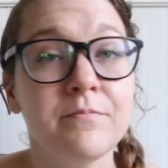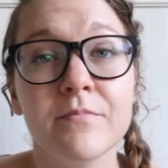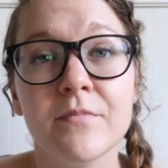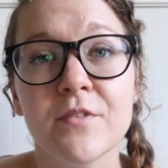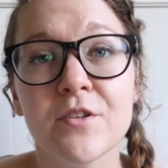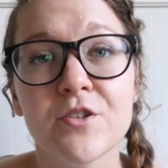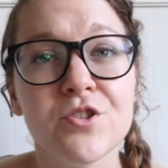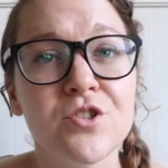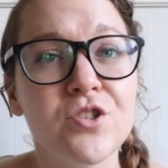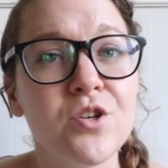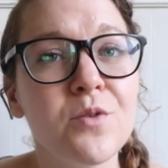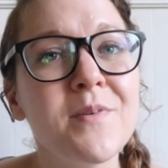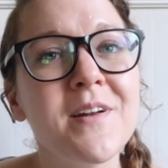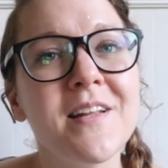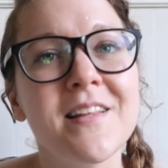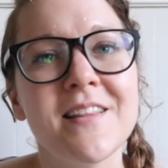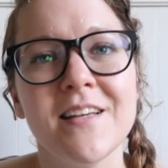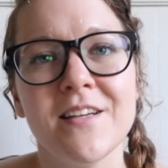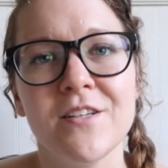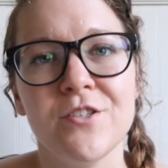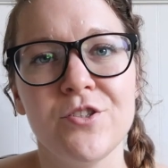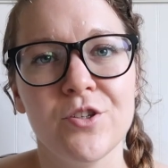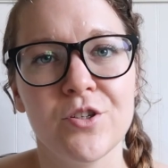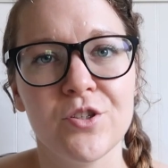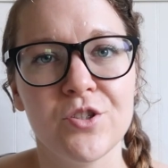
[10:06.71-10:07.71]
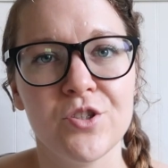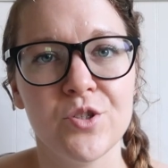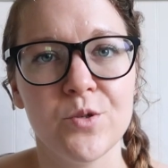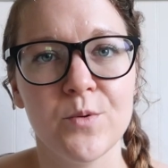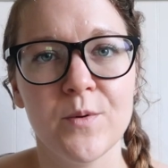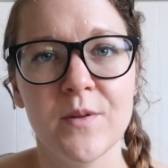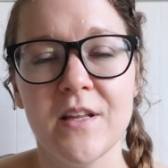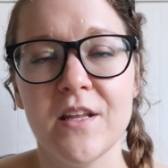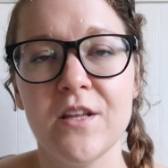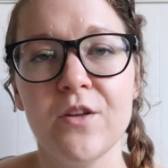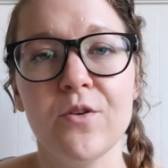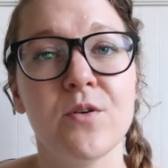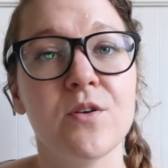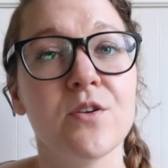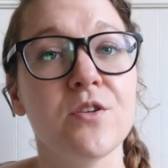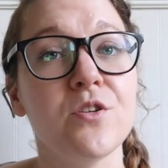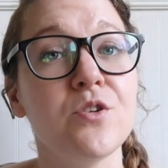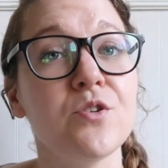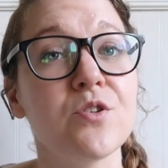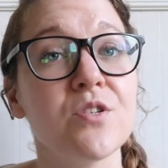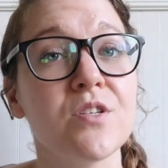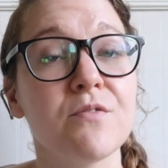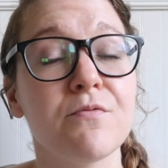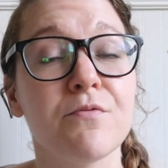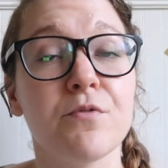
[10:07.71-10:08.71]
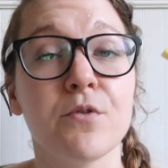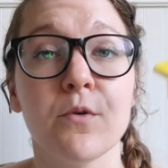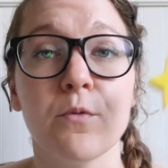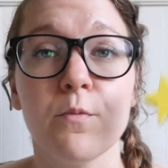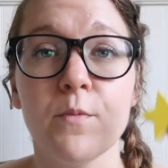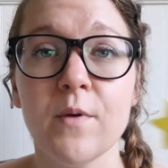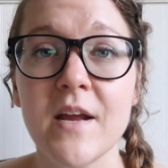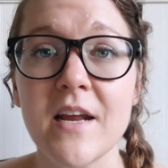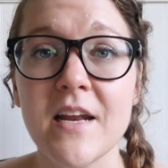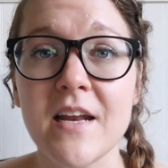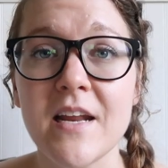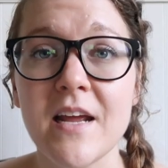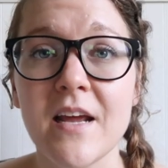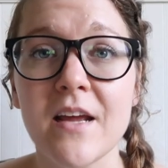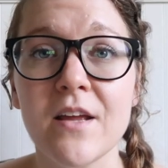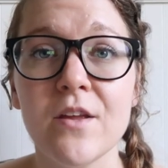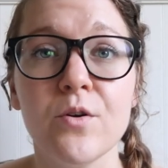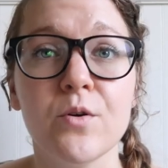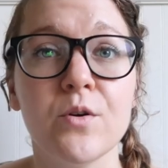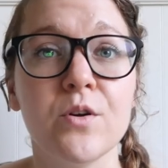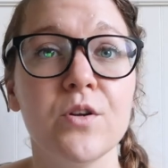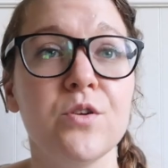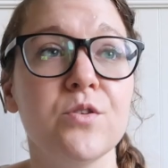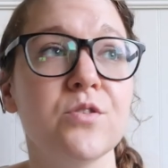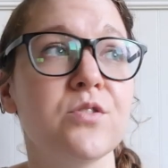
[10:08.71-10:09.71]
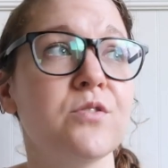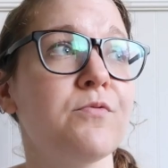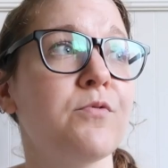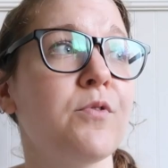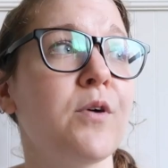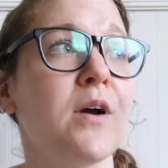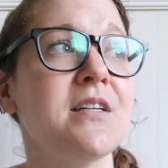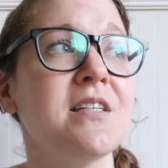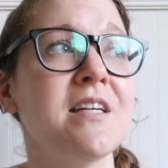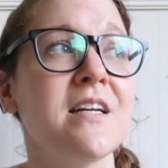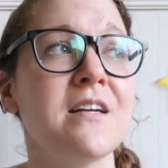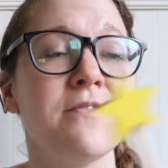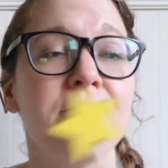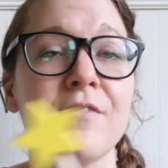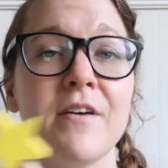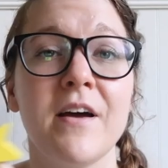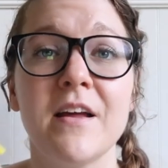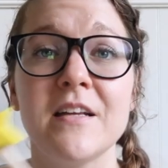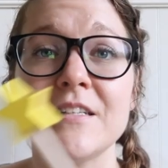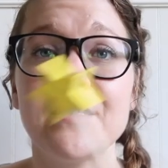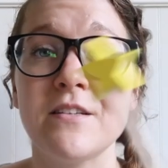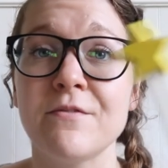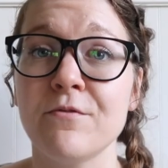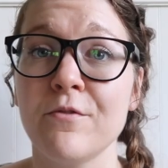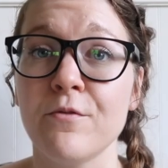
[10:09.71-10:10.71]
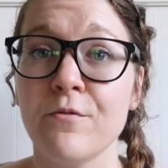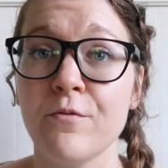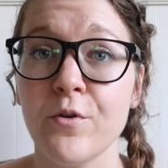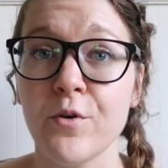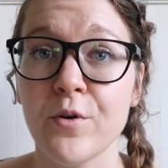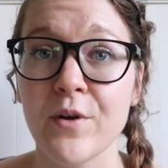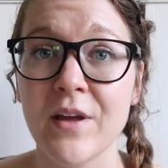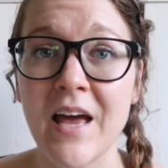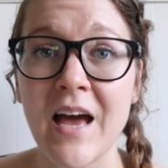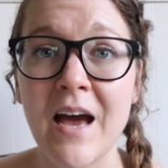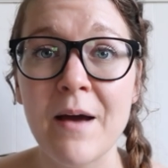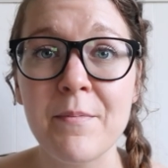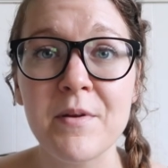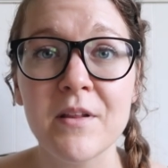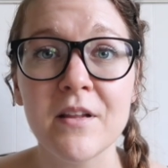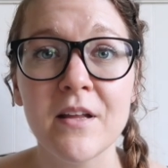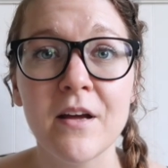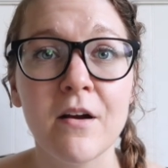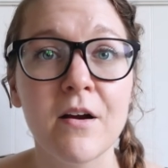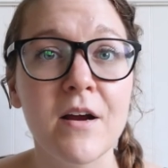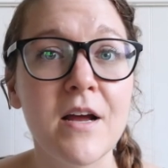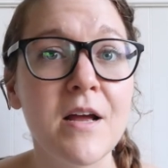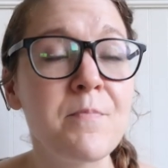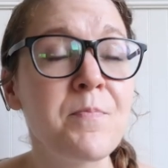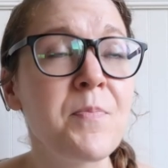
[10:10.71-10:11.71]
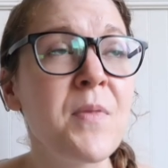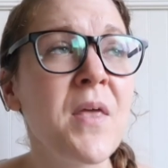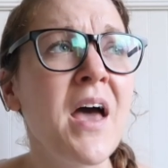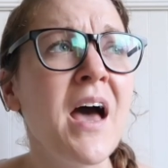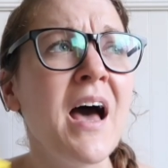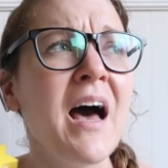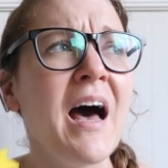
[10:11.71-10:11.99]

there's so many things you could do with it. You could use it for reading. You could use it for identifying different vocabulary.